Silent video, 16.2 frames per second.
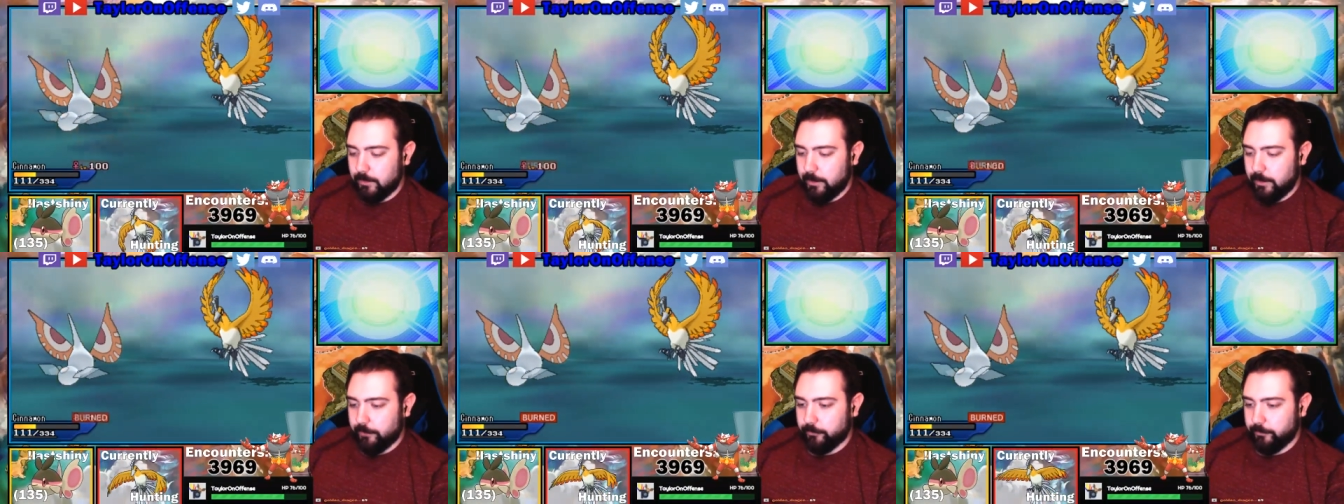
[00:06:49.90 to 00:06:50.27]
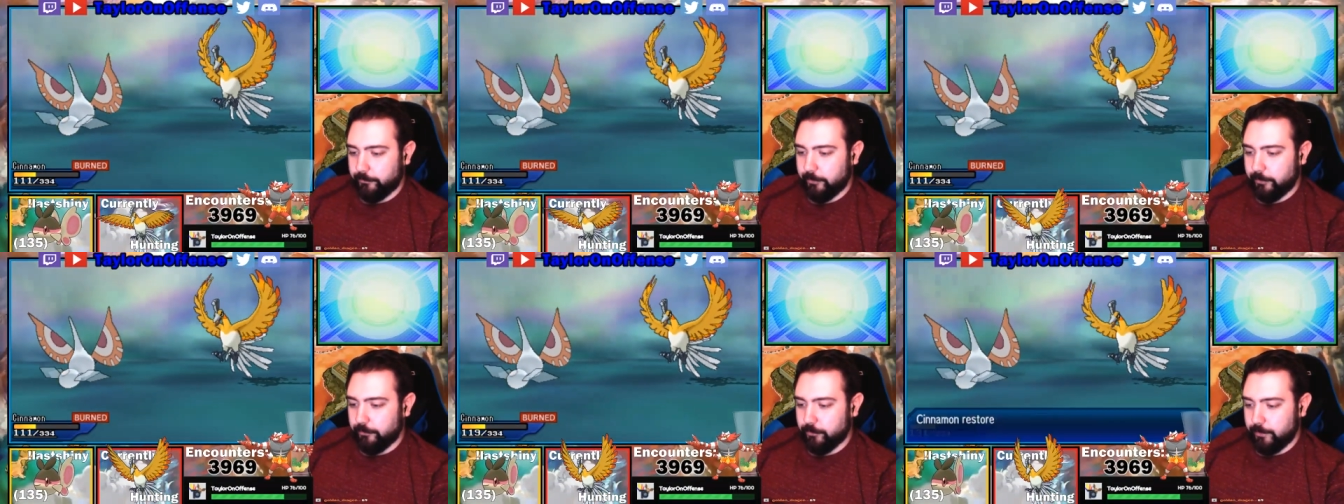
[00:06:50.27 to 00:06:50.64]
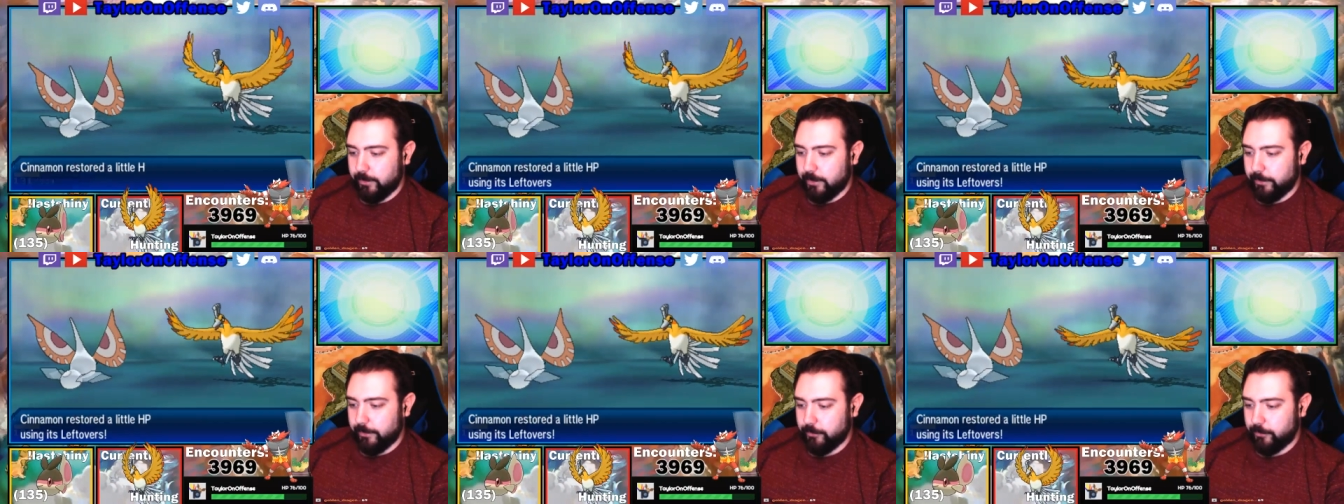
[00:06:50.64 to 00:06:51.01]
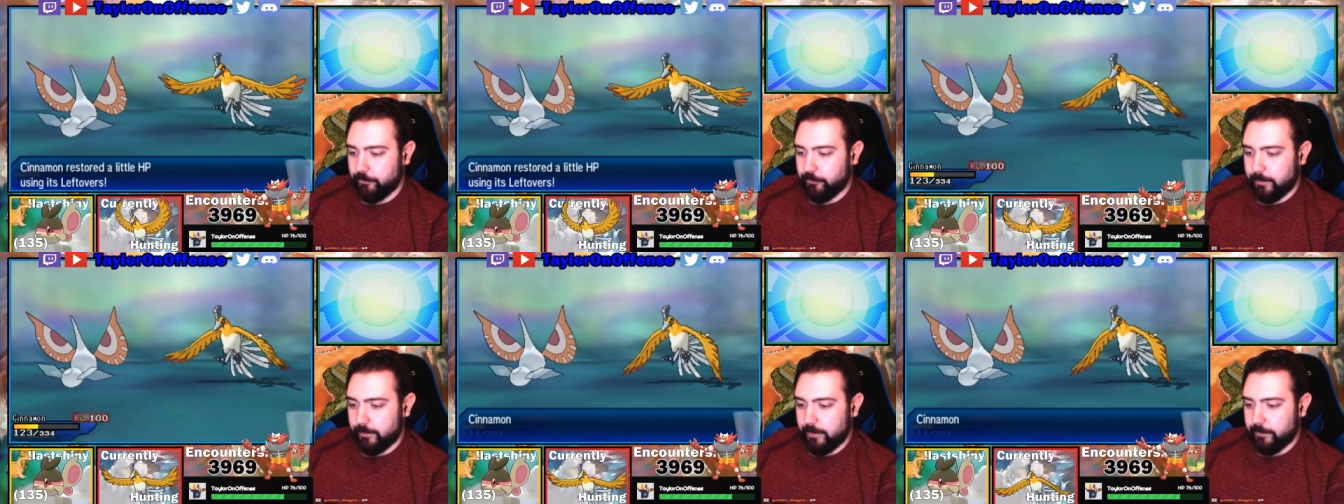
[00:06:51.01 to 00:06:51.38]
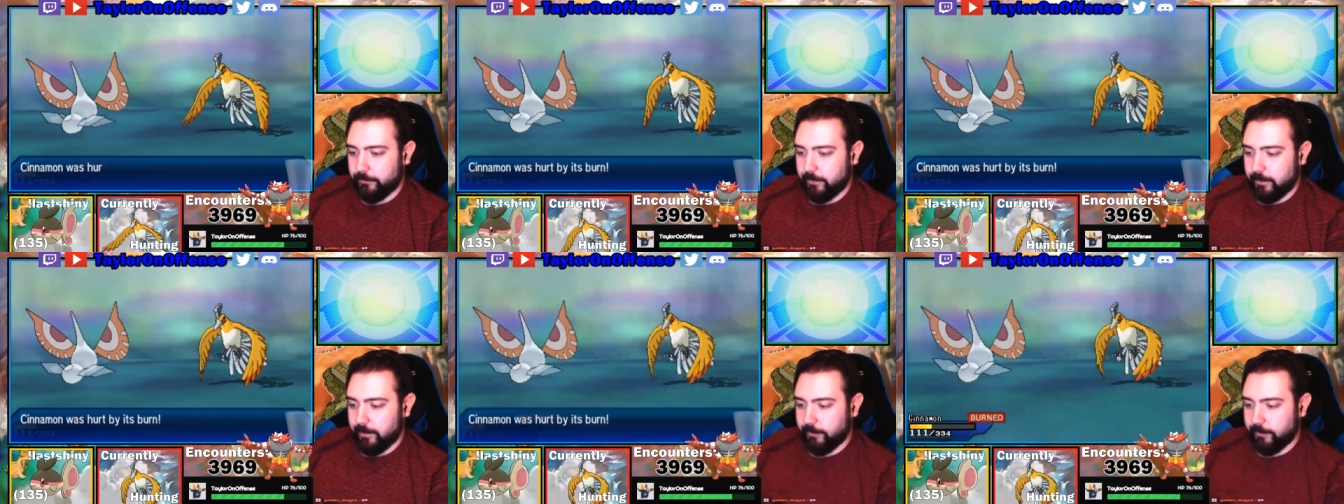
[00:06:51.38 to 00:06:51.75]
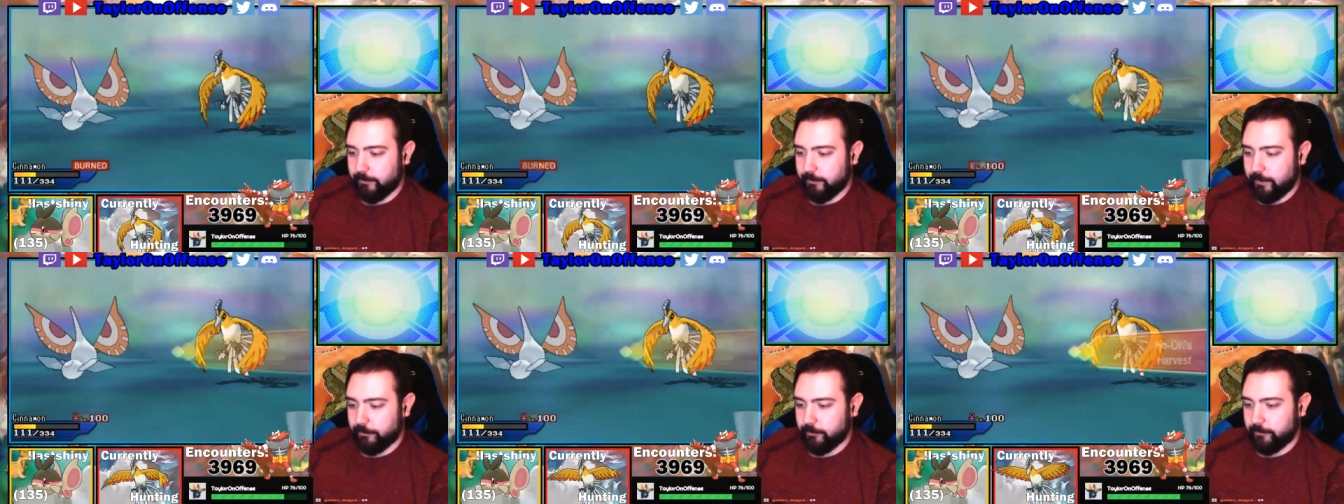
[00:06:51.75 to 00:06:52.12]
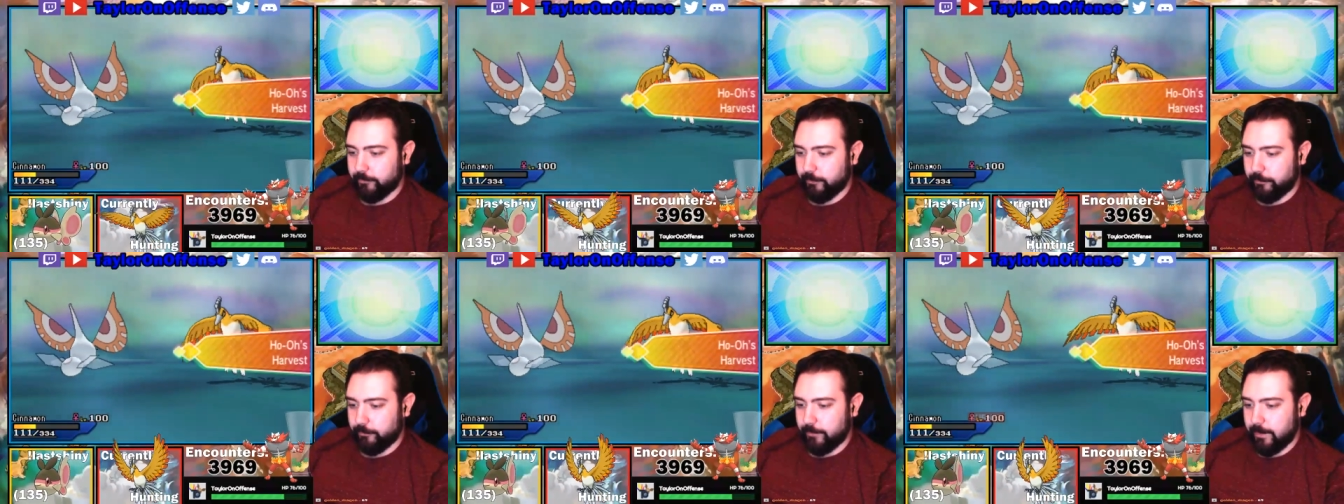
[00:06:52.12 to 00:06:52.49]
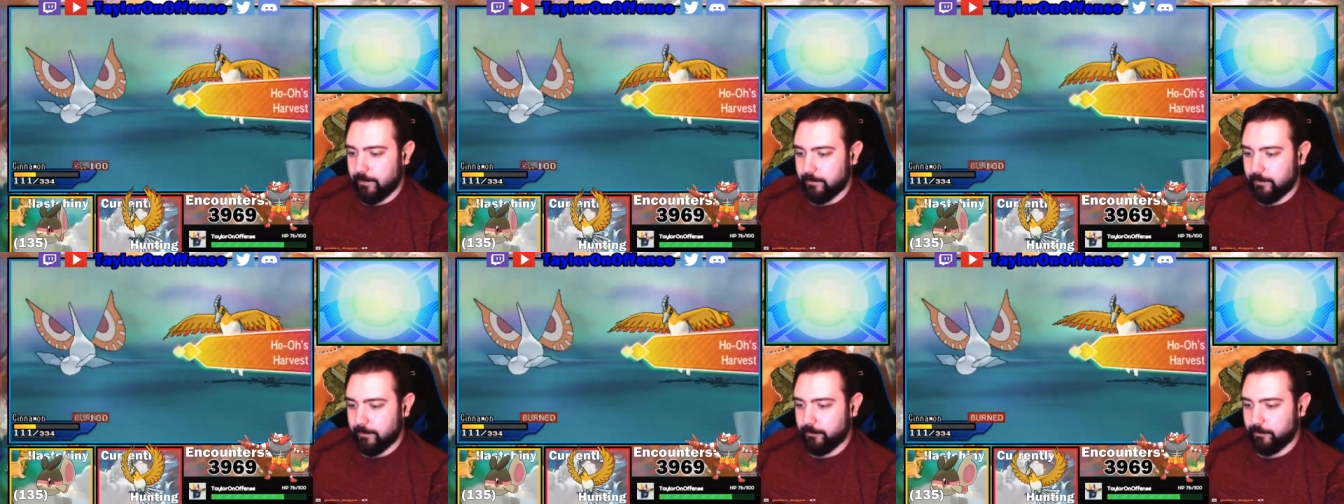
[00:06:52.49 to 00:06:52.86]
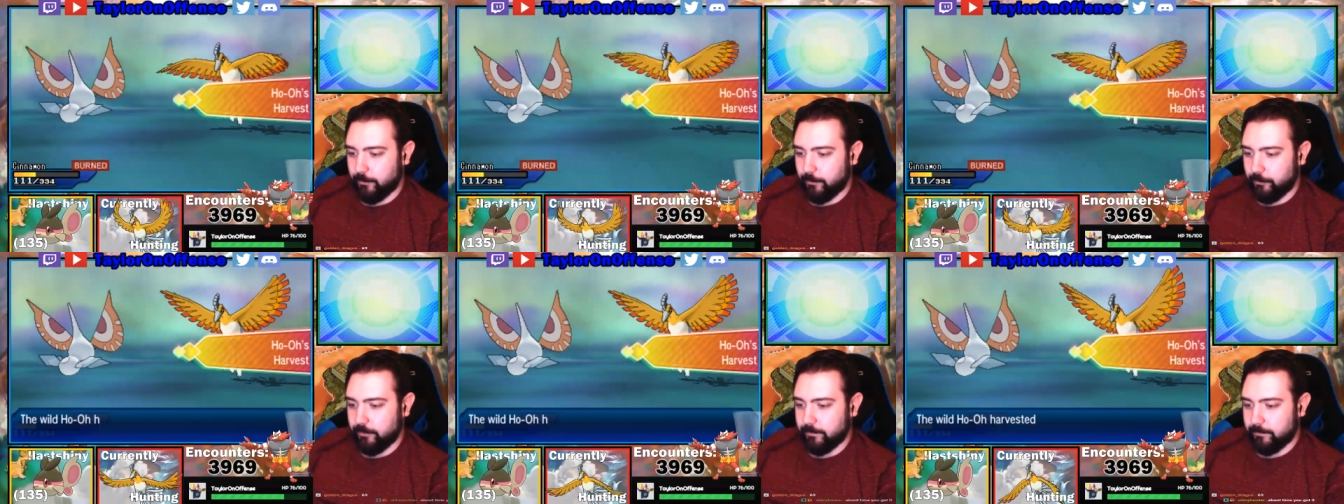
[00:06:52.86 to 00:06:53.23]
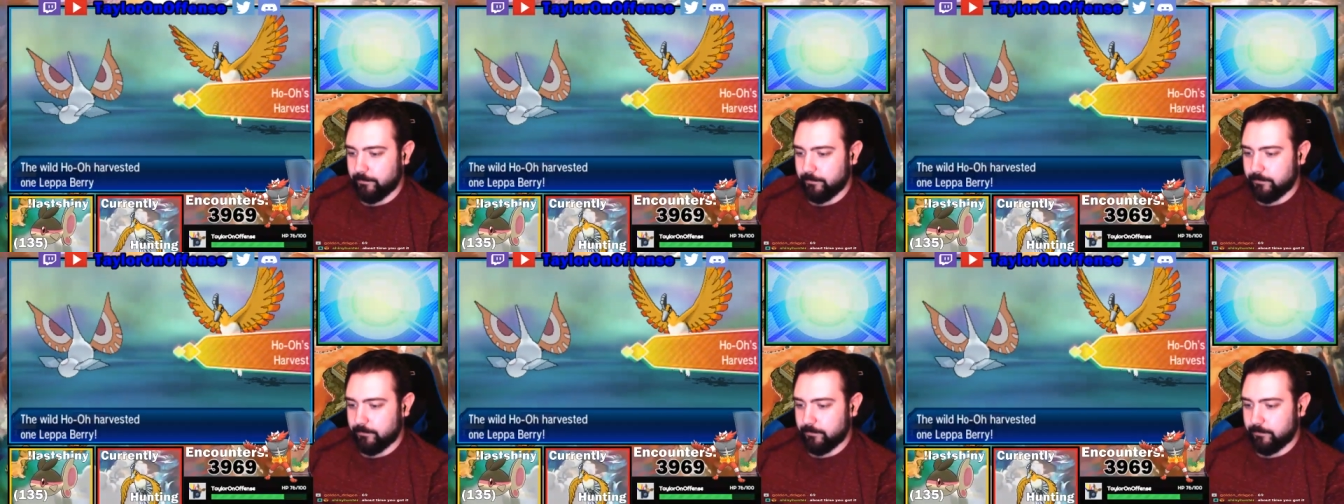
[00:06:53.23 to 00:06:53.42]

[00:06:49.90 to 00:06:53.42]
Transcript: Extra Sensory. I told you, Alex, it has Extra Sensory. I told you.